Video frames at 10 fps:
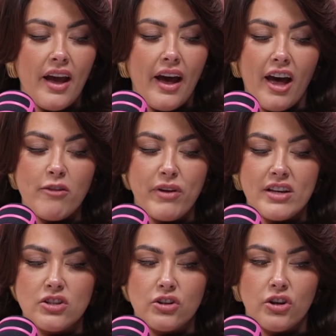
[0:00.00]
half
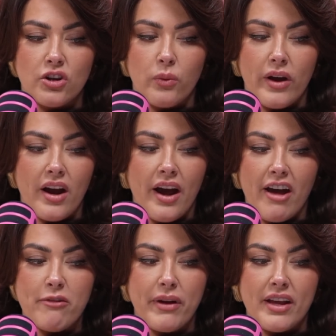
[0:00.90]
price on cookware,
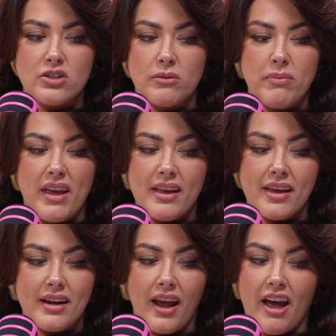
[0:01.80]
half price on
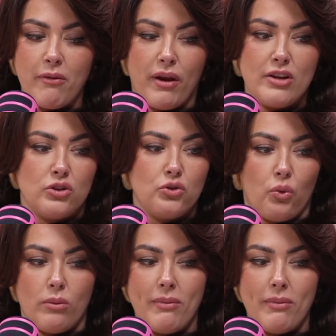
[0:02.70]
bacon, half price on doormats,